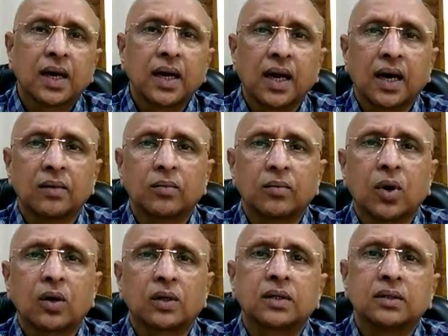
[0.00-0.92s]
And I
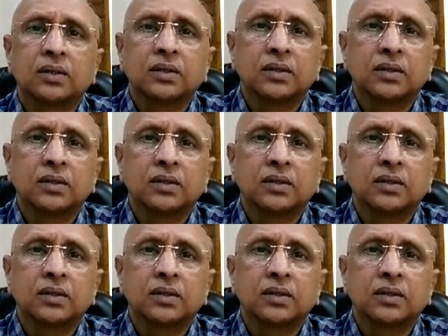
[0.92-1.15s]
brought